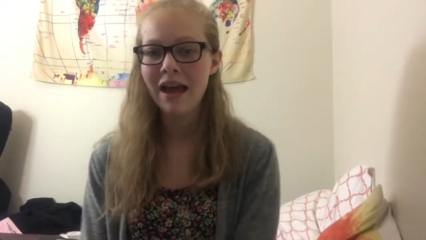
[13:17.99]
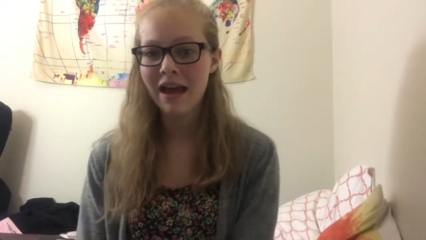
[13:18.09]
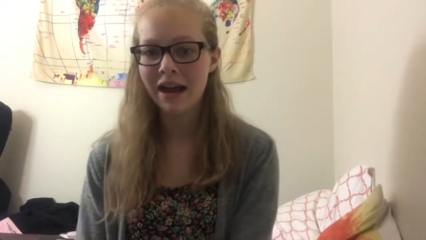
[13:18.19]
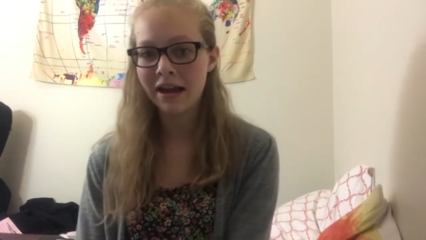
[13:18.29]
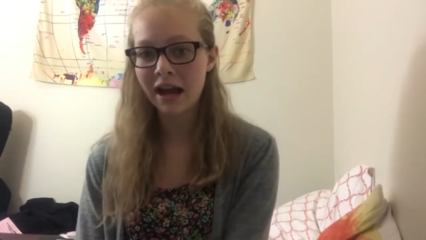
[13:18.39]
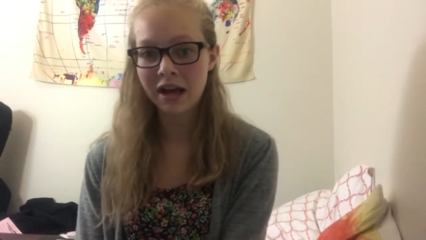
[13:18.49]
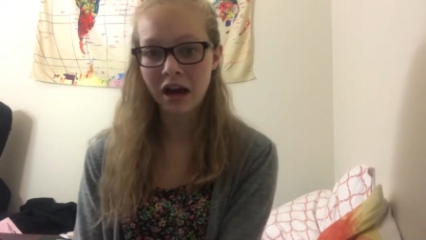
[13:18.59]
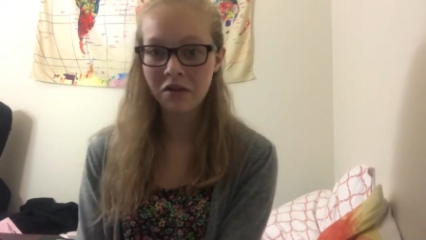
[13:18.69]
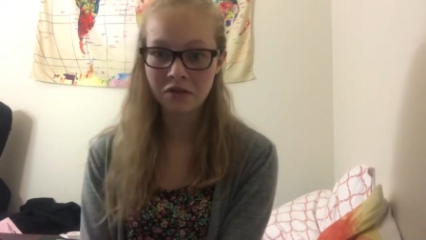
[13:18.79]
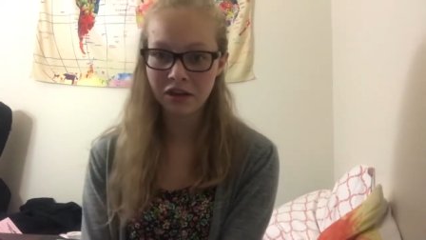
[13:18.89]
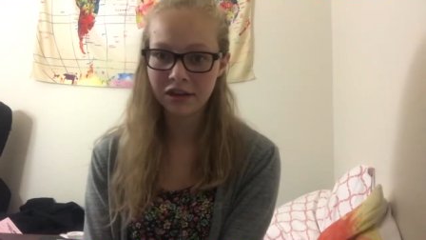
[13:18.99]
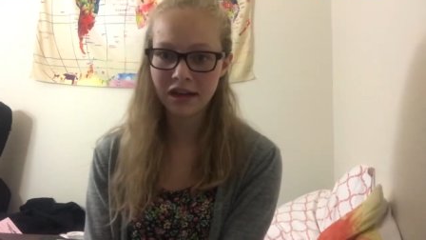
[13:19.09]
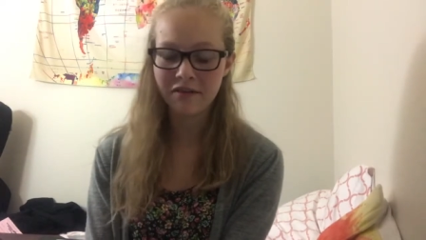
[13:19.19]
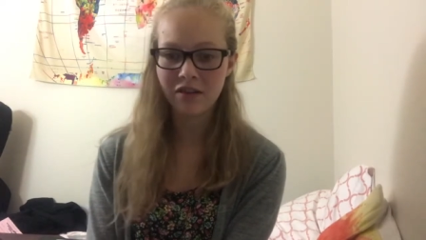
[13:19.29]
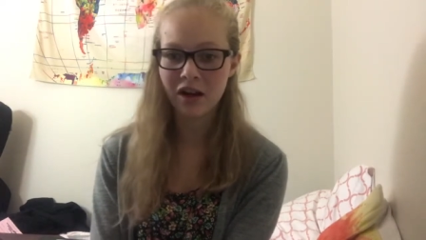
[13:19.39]
And I got really
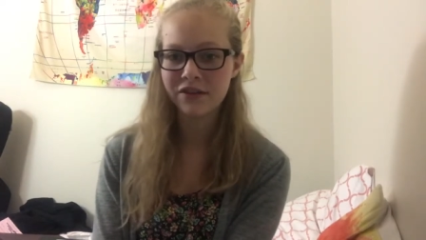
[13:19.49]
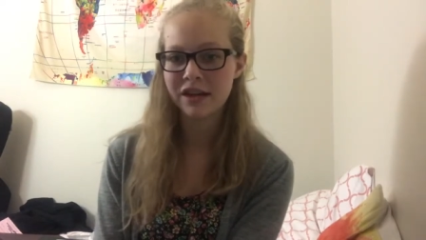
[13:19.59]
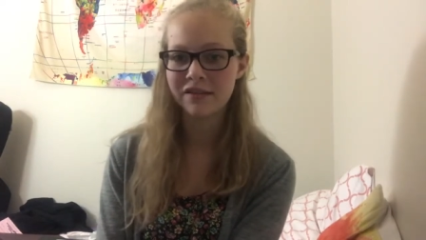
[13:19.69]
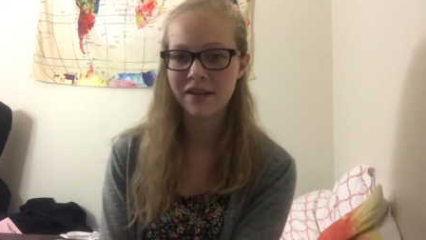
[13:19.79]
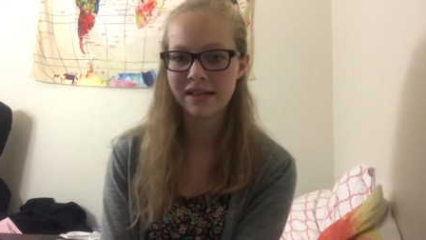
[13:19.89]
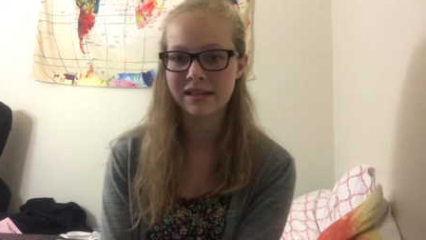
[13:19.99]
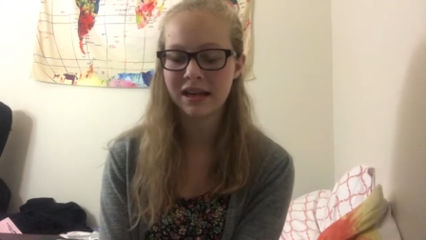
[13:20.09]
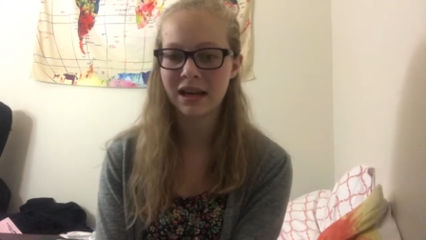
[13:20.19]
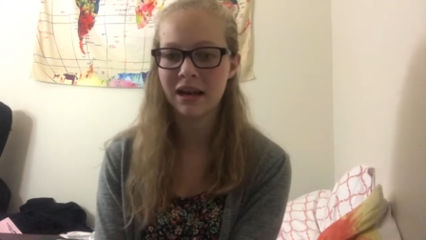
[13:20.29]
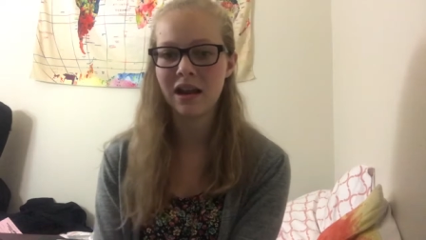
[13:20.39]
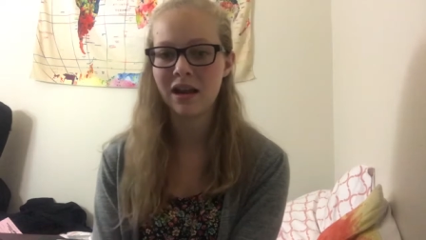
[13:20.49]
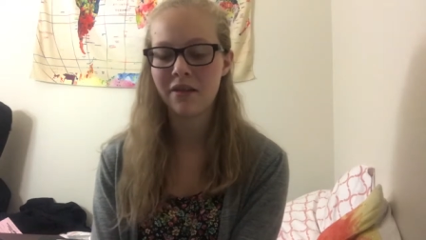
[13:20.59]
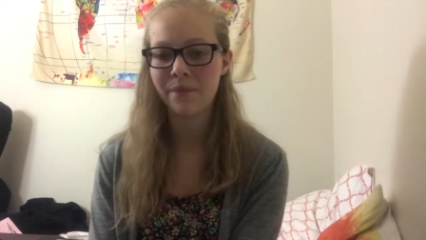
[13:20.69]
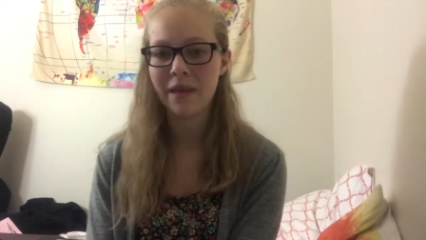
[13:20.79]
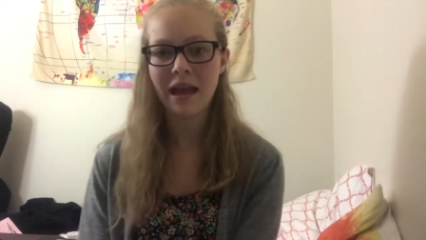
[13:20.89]
involved and invested in it,
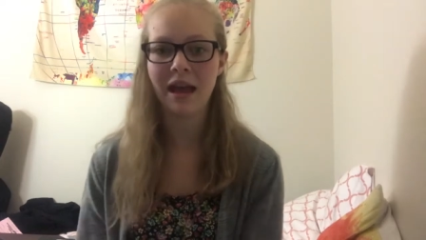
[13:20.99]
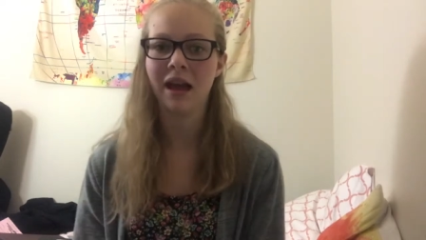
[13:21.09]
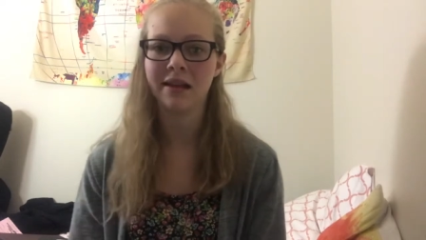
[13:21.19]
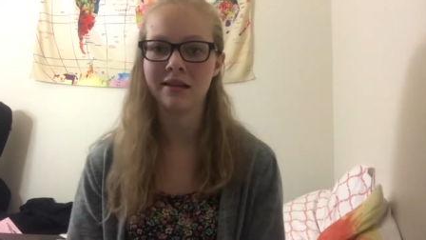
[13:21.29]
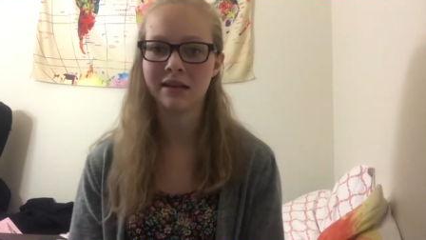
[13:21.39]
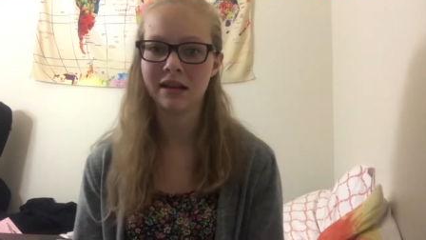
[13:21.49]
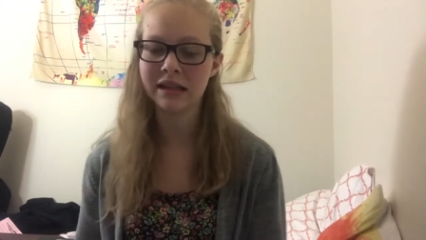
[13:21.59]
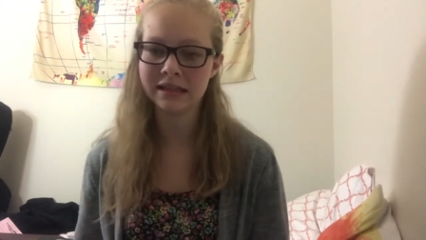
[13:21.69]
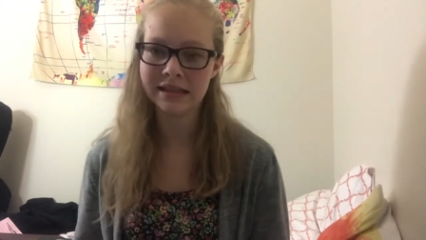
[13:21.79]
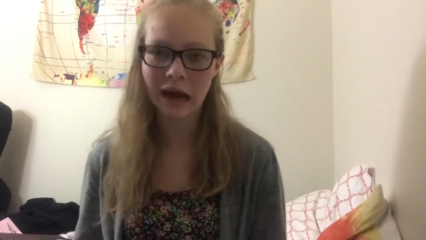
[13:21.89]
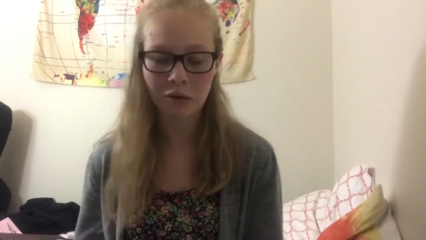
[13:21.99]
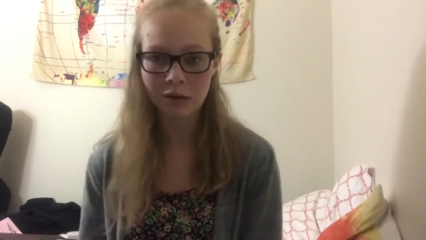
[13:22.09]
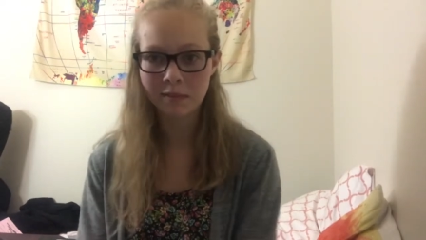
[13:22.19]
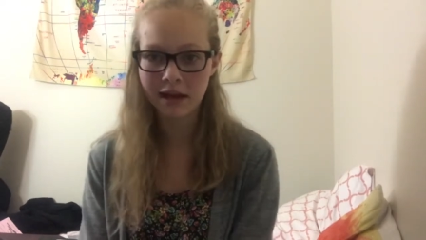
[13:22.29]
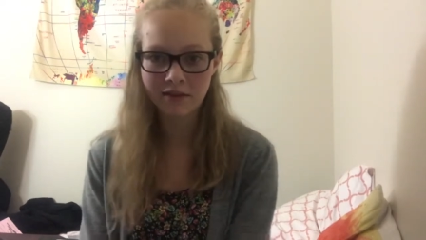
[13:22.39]
and it's now one of
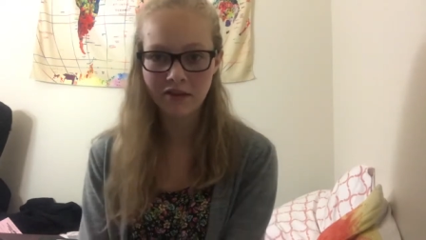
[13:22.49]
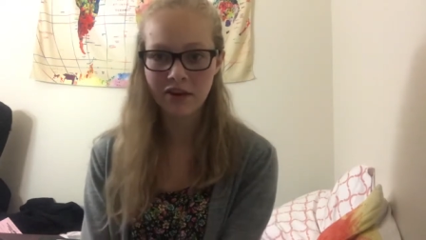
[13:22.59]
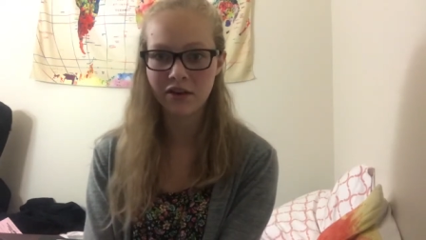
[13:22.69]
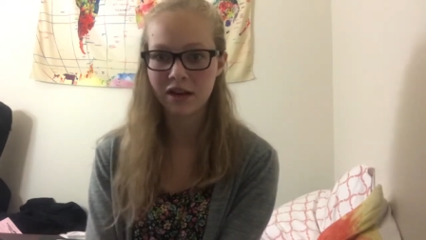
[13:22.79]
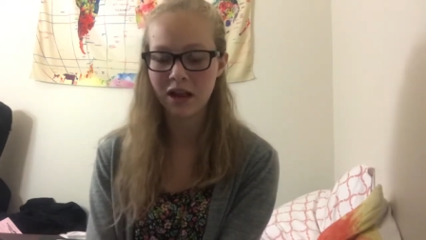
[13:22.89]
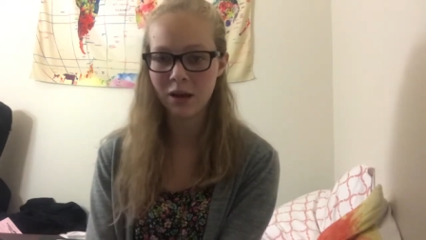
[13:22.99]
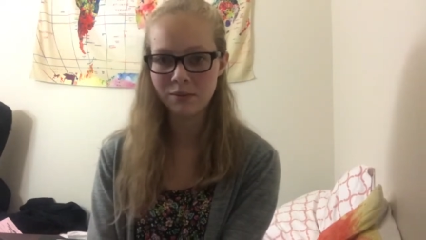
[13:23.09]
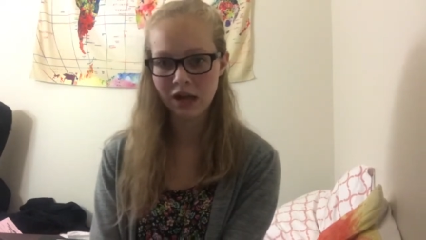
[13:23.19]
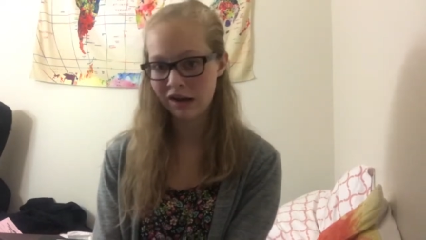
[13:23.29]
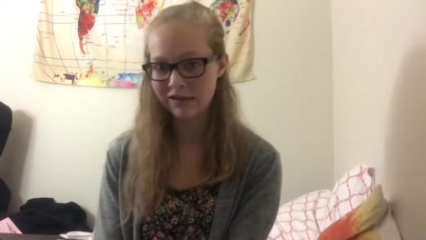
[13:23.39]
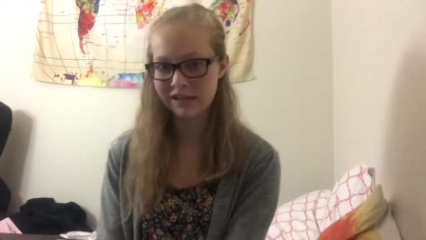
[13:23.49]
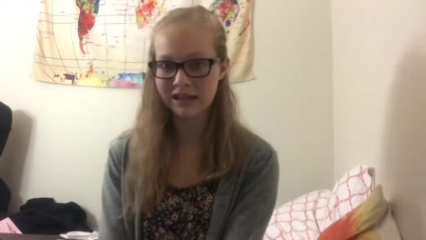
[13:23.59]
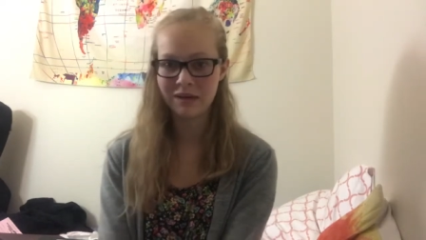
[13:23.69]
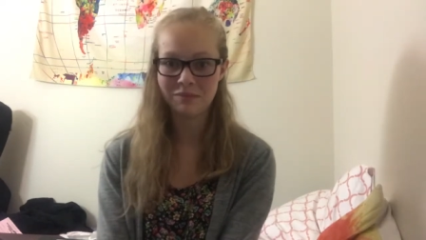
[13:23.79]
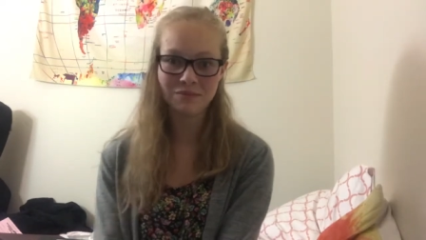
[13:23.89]
my favorite clubs.
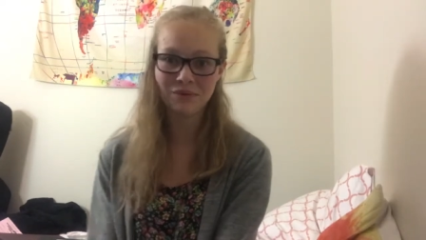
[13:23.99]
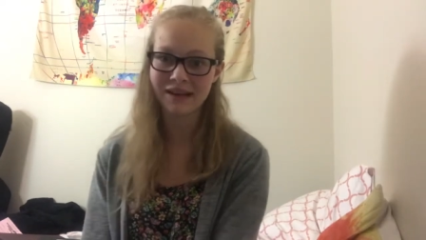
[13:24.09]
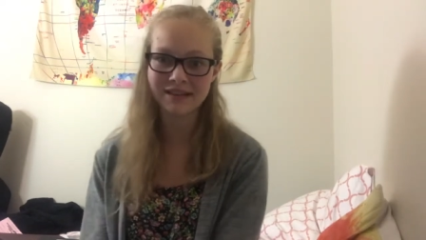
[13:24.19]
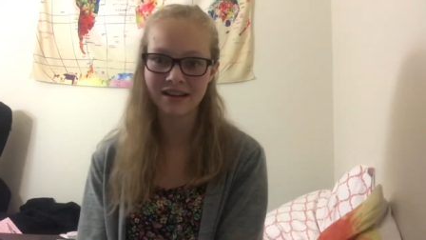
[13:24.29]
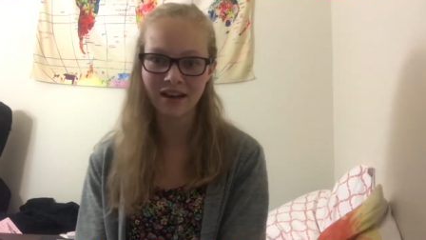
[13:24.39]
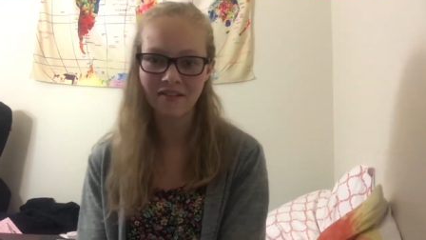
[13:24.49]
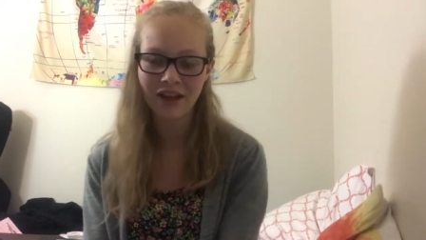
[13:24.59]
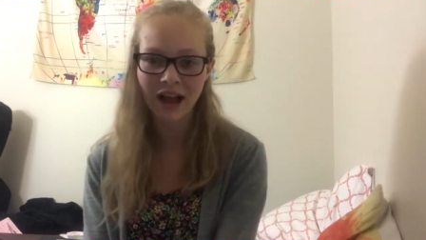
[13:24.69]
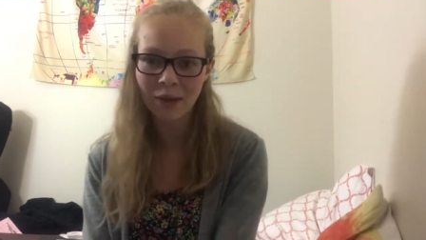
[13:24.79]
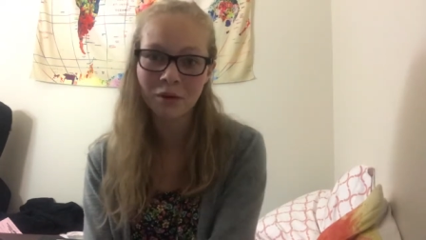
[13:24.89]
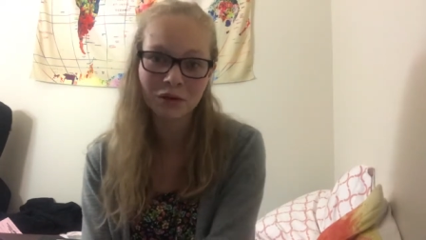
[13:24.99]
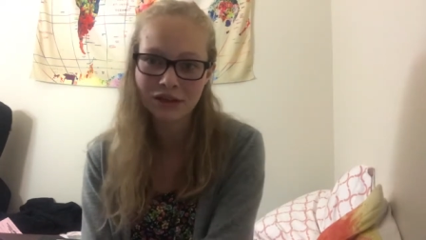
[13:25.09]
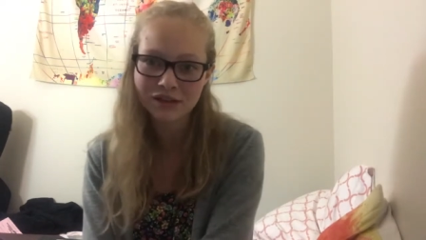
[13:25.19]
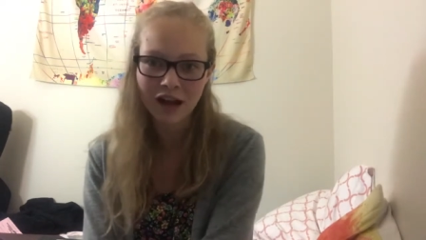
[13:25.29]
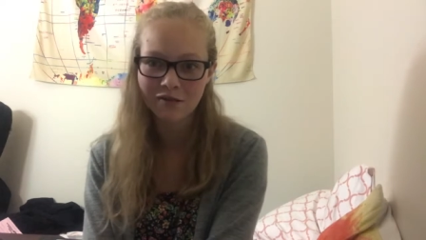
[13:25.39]
Obviously, I'm president of it. I'm only a
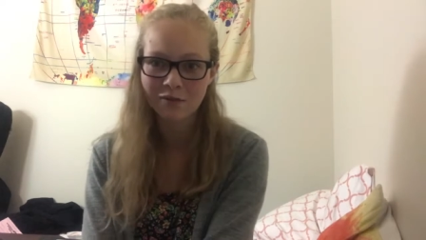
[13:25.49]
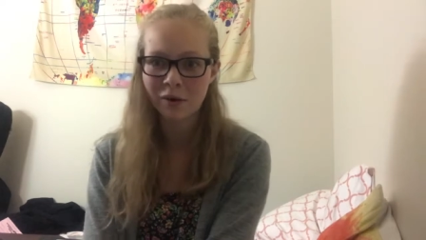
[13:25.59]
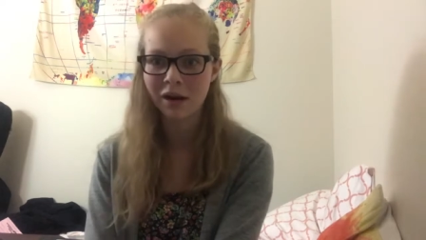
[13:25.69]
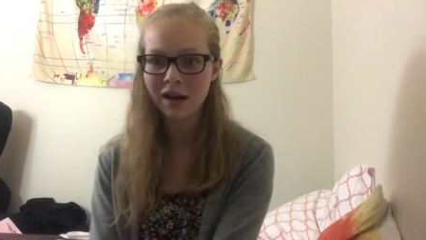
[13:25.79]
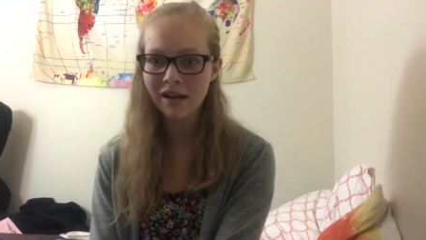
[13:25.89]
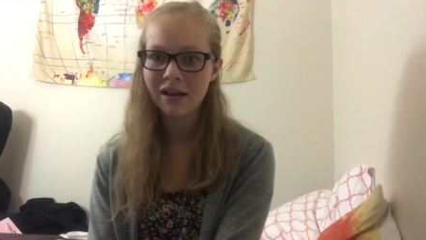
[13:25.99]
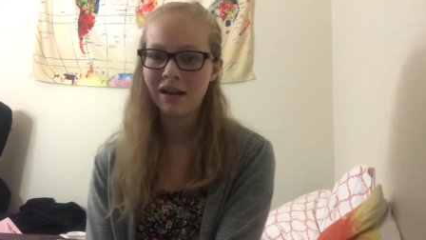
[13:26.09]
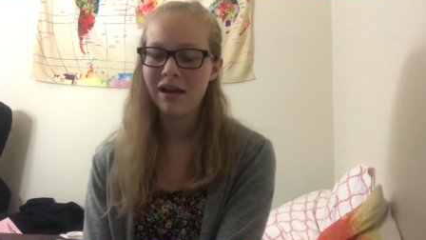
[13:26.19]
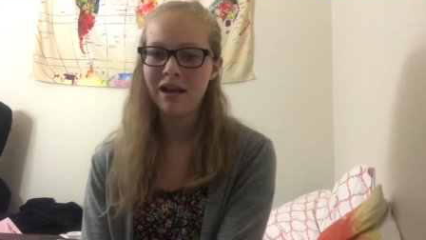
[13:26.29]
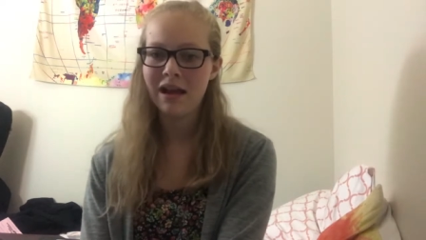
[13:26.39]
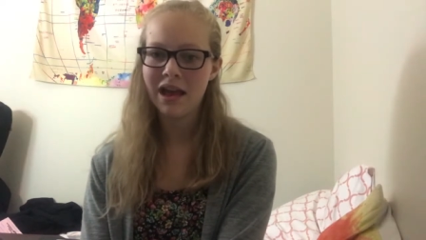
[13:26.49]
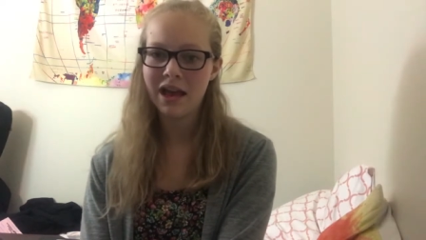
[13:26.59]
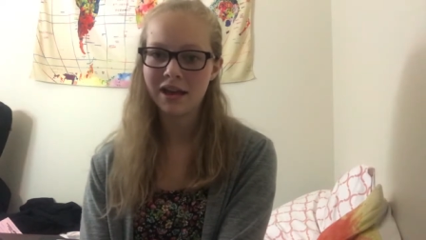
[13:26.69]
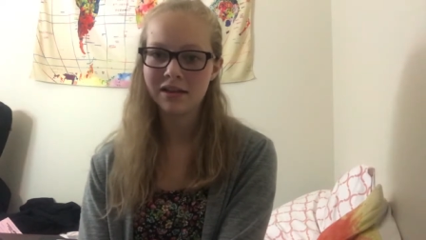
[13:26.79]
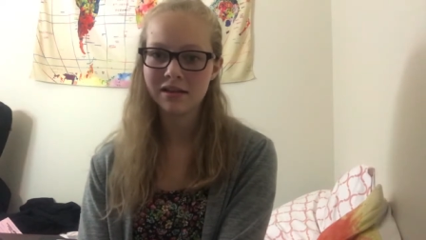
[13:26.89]
sophomore,
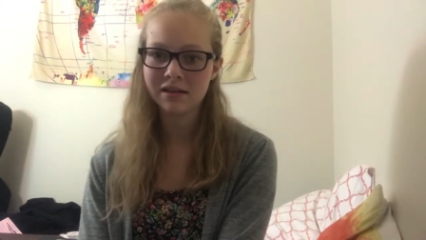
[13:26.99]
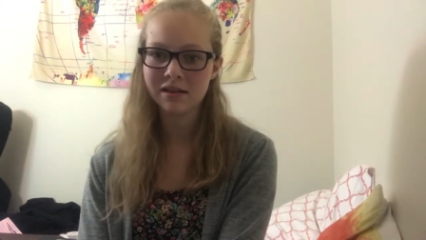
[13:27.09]
and